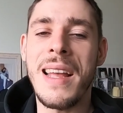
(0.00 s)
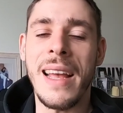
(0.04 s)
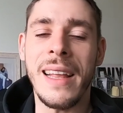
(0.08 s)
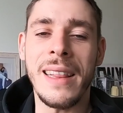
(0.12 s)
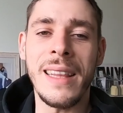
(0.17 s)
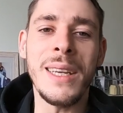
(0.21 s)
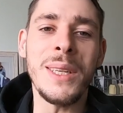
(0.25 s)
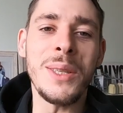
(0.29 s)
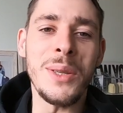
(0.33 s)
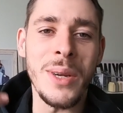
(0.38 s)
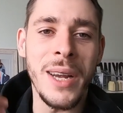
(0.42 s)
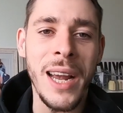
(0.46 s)
at
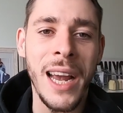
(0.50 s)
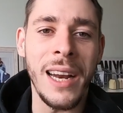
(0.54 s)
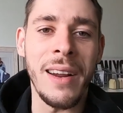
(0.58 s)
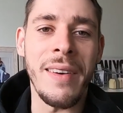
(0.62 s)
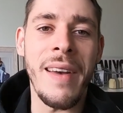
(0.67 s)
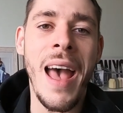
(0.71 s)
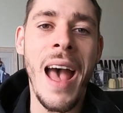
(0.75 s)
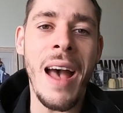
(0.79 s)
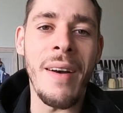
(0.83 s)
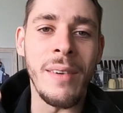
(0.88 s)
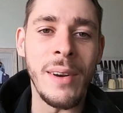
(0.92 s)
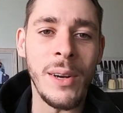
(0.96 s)
least you kind
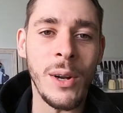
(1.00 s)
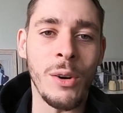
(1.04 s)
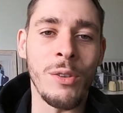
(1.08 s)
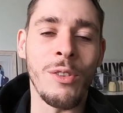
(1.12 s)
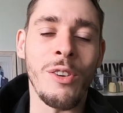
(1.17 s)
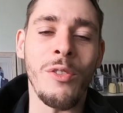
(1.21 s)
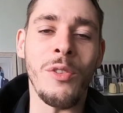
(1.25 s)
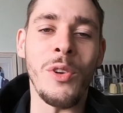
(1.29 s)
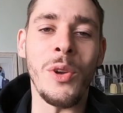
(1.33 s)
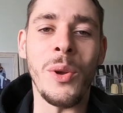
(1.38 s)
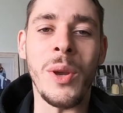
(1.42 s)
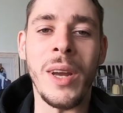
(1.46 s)
of have an
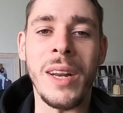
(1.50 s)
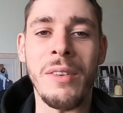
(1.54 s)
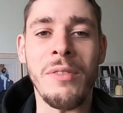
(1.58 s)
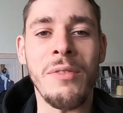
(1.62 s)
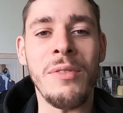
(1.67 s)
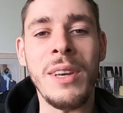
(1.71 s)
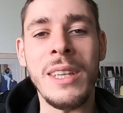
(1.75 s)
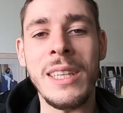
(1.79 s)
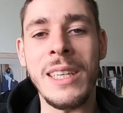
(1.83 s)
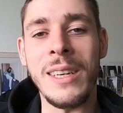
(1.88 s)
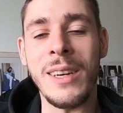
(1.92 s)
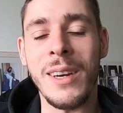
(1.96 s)
overview and a
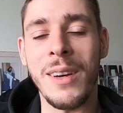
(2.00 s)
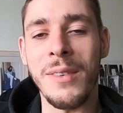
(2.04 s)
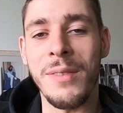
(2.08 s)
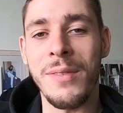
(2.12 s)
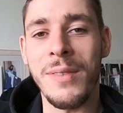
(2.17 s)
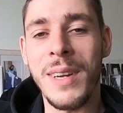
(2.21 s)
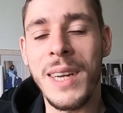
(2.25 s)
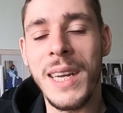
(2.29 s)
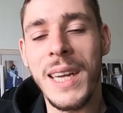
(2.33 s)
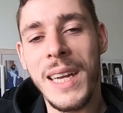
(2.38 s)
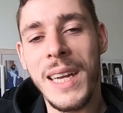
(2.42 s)
feeling of